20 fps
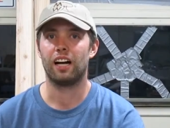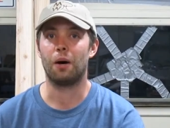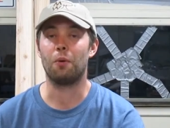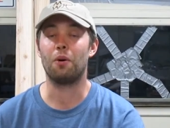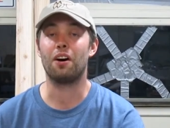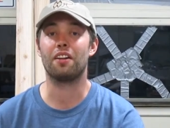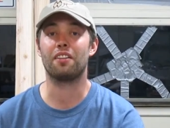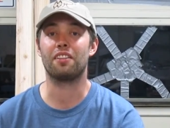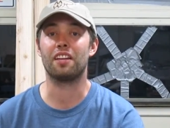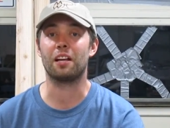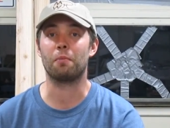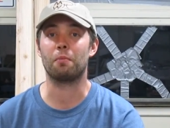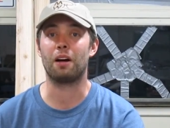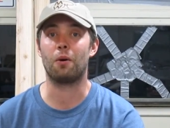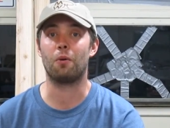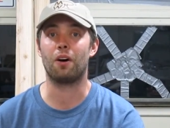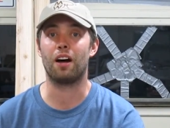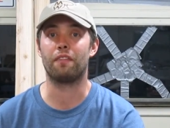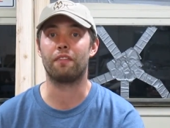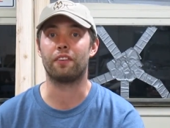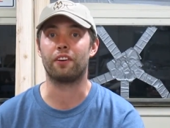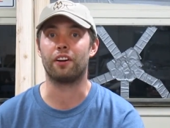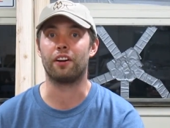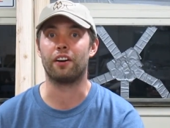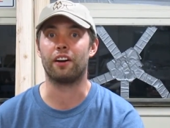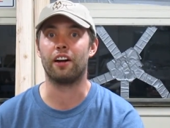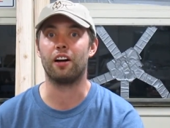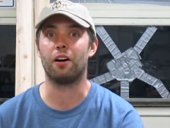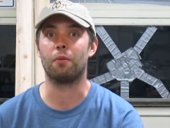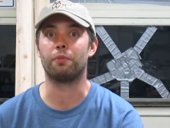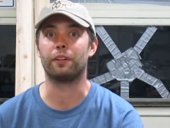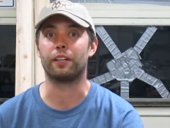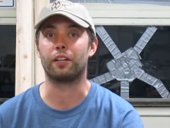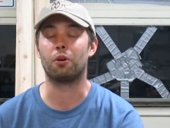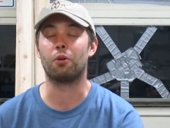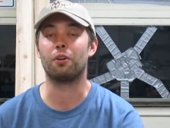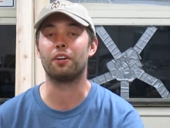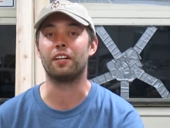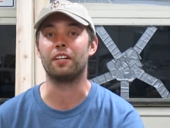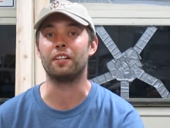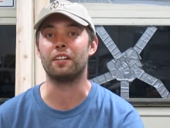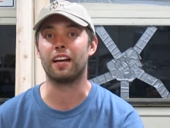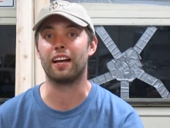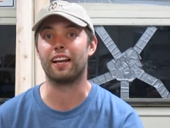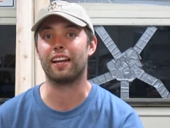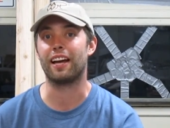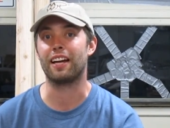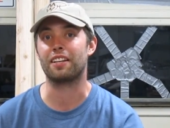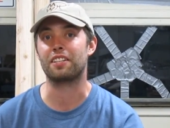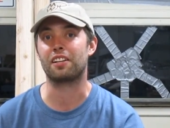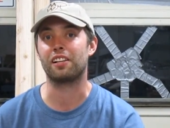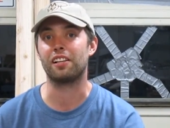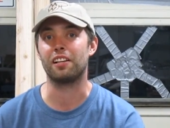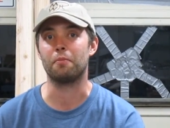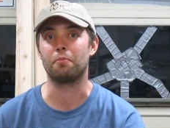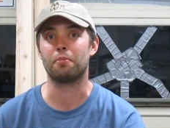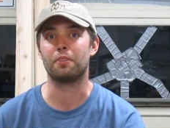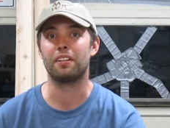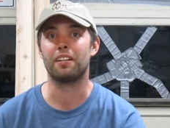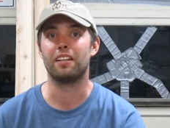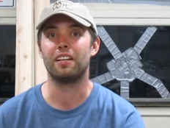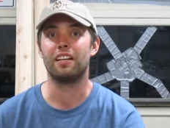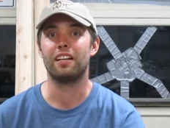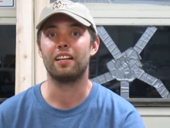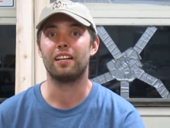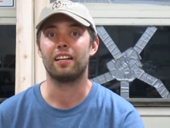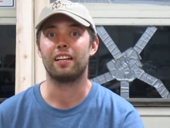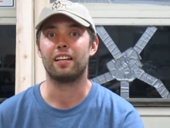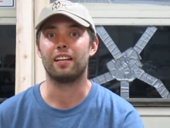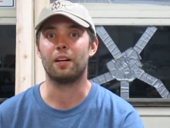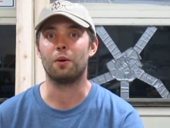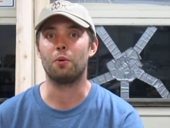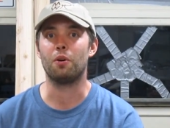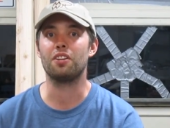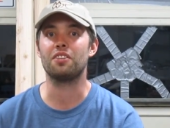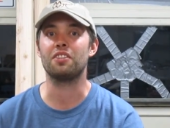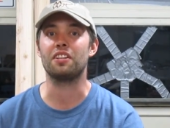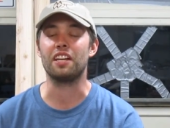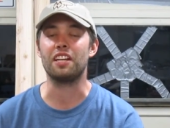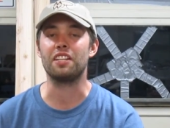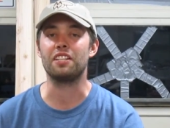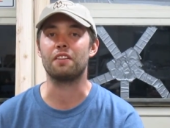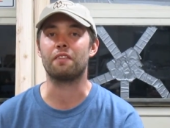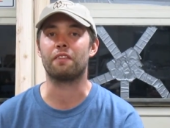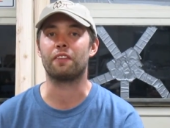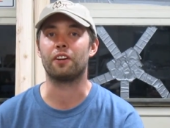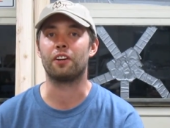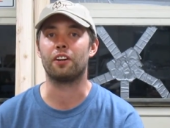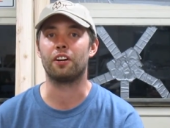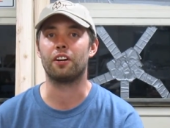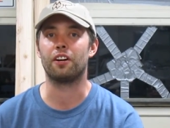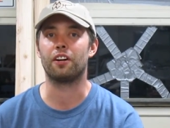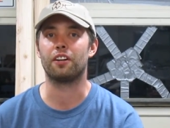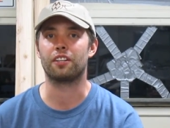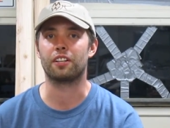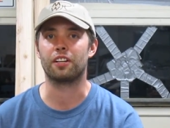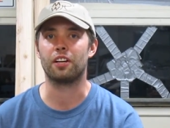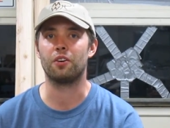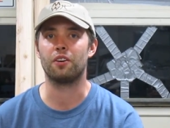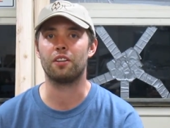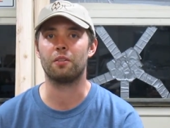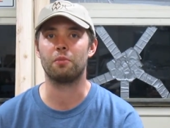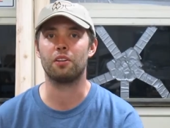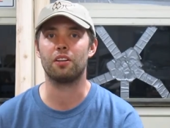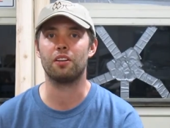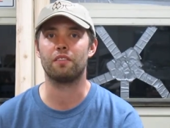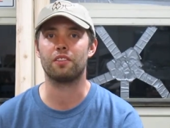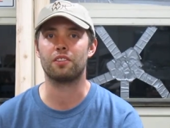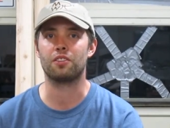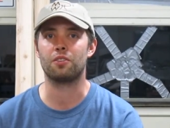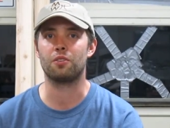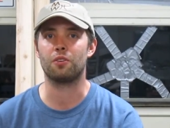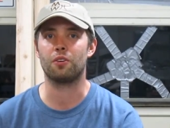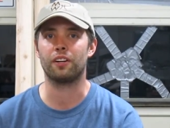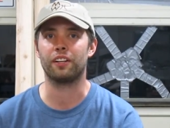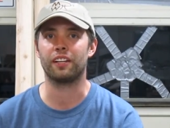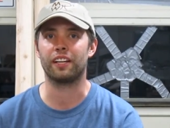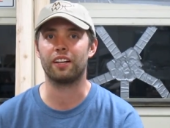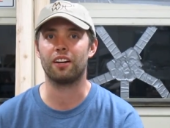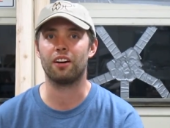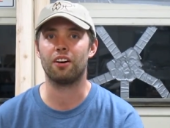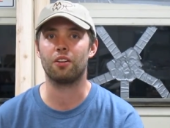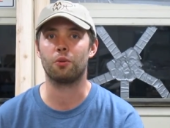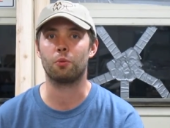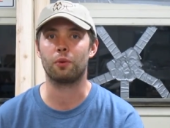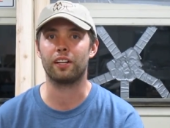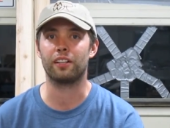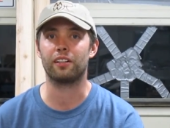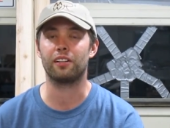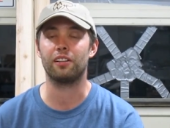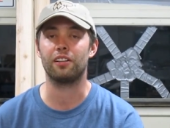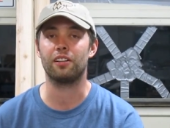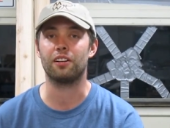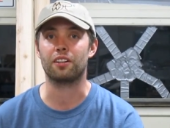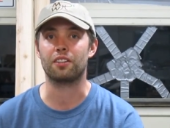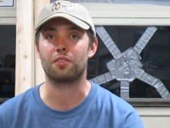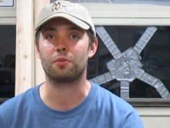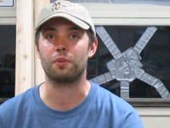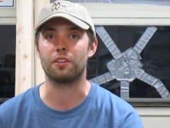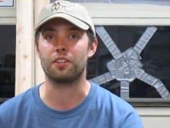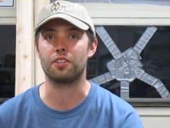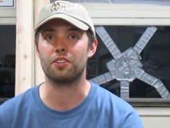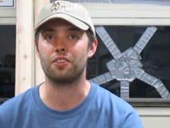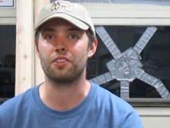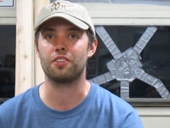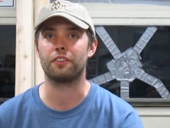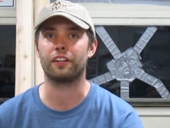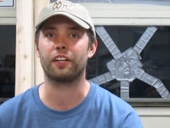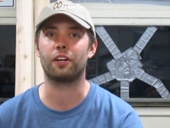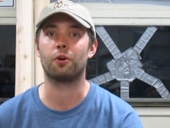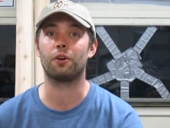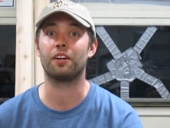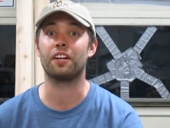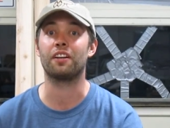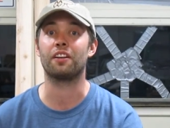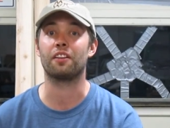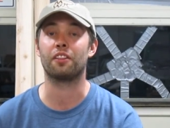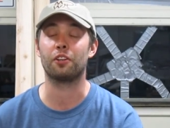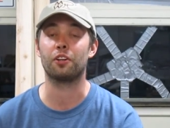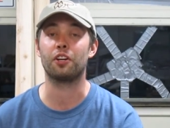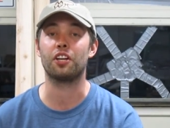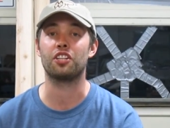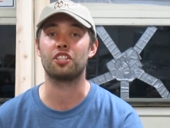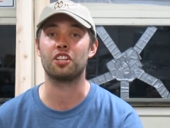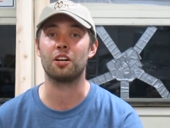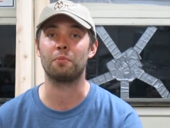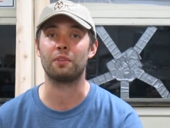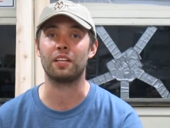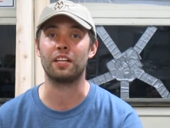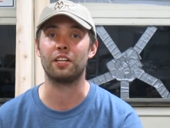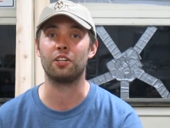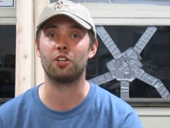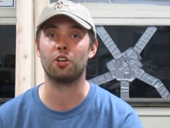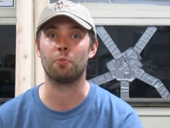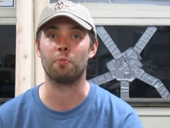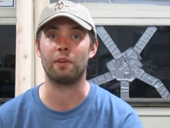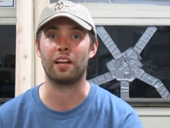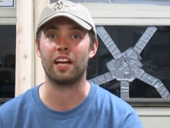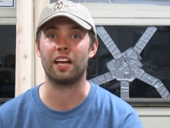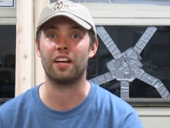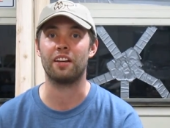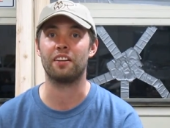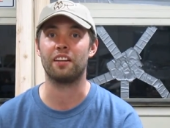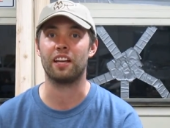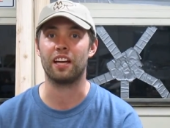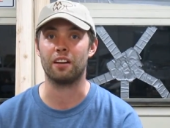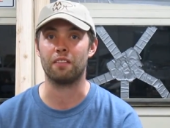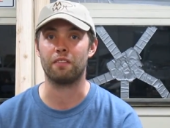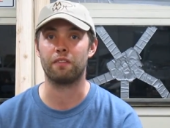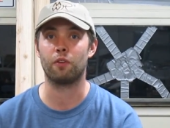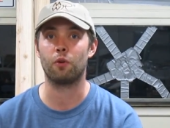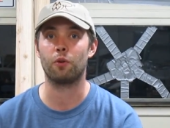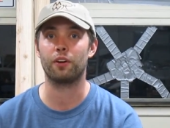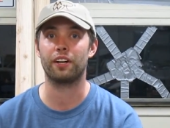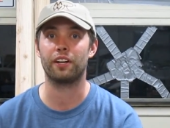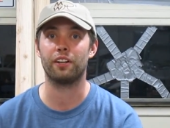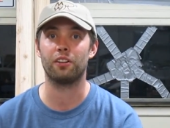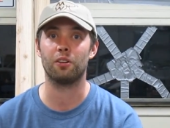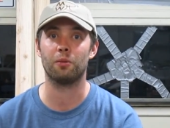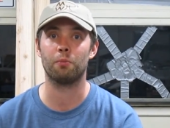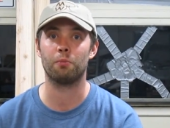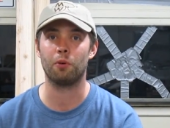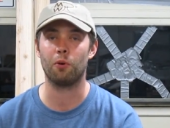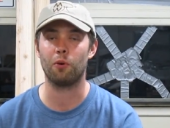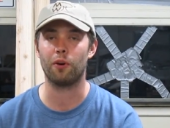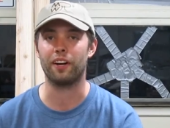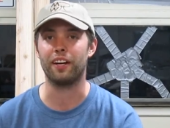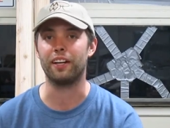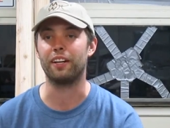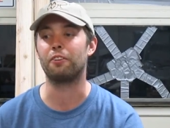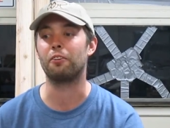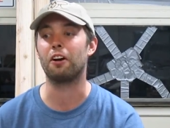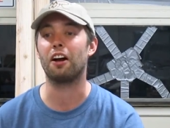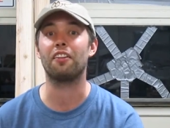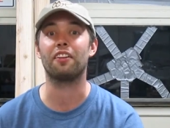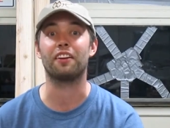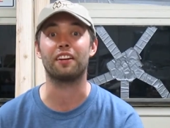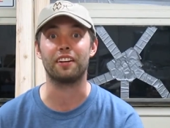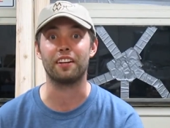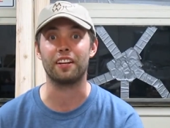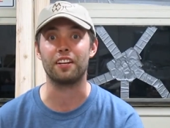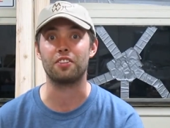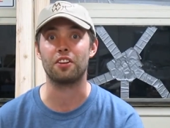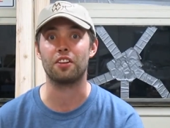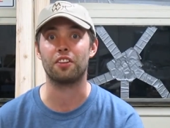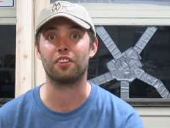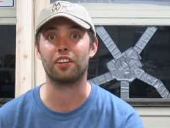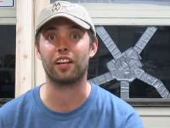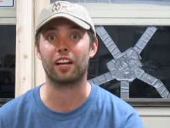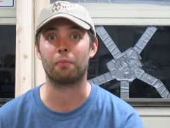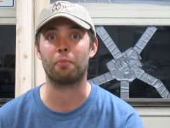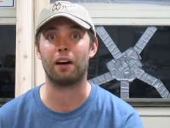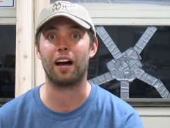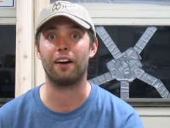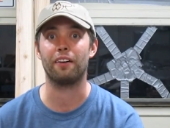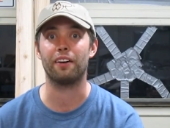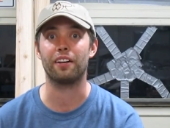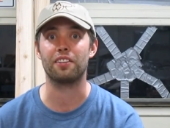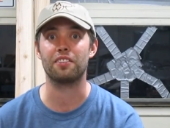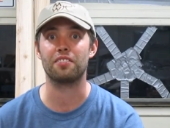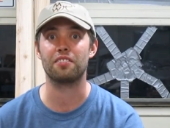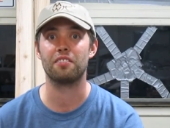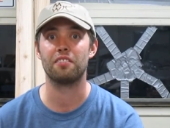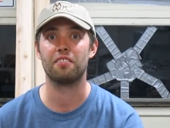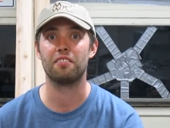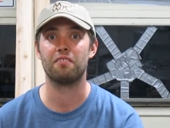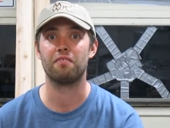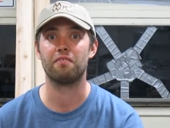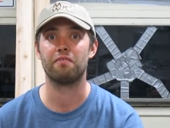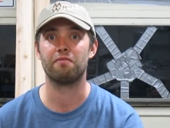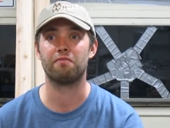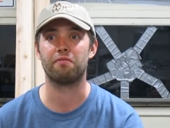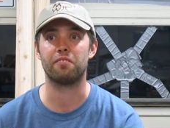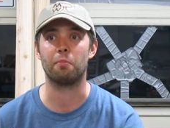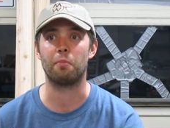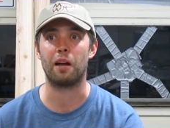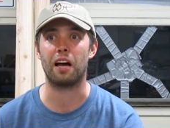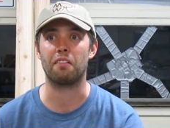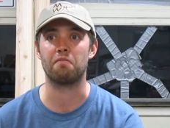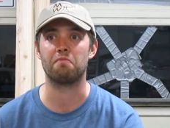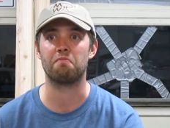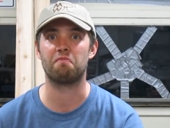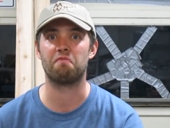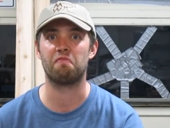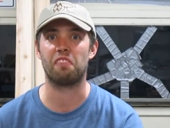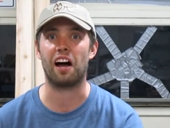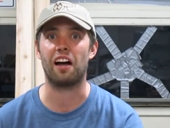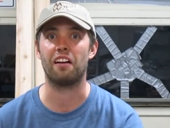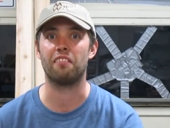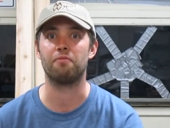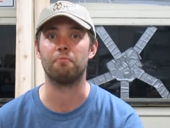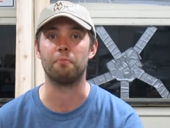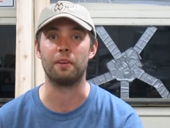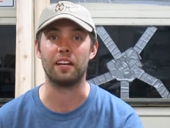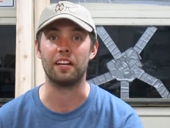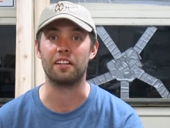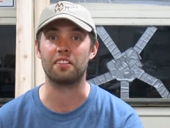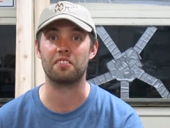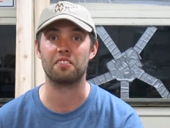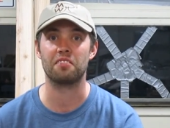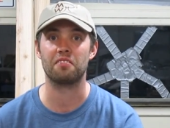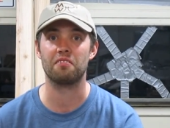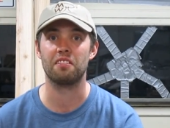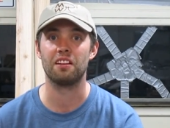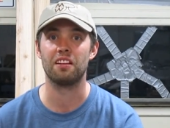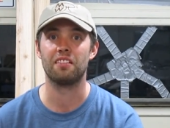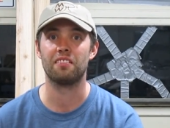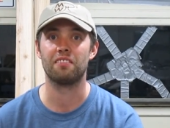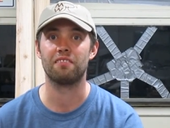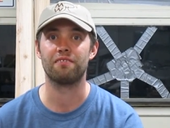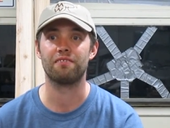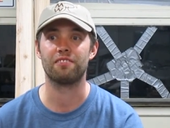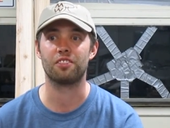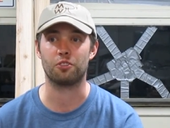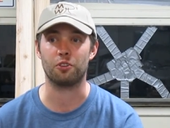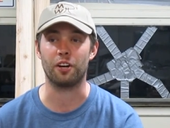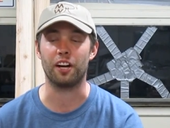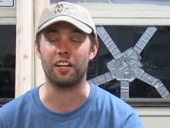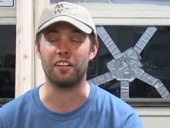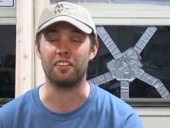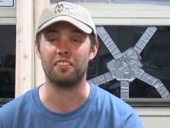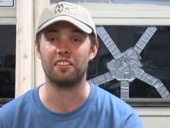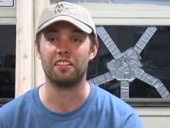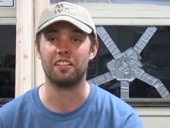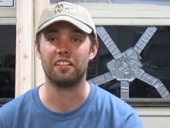I want to thank my wife for her help recording that last clip. It wasn't easy for her to go in the middle of the store and get all the weird looks when she was recording a 30-something-year-old man and a 4-year-old boy growling at each other like pirates for about 5 minutes straight.